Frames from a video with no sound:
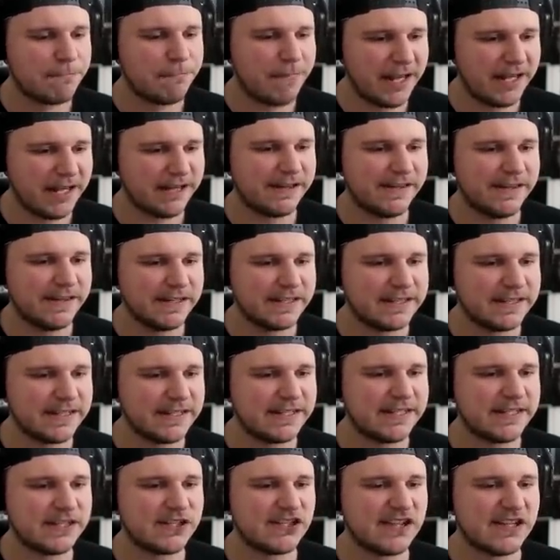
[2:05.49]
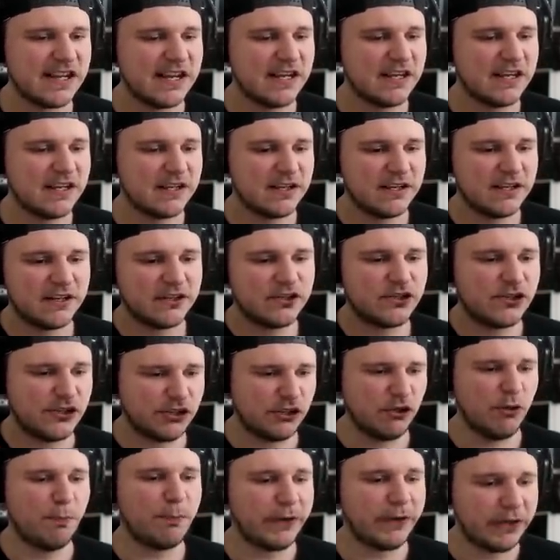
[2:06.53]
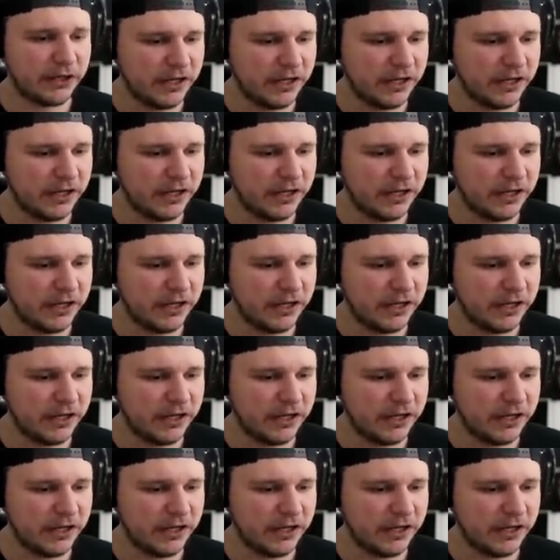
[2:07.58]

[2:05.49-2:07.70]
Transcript: made this. This is super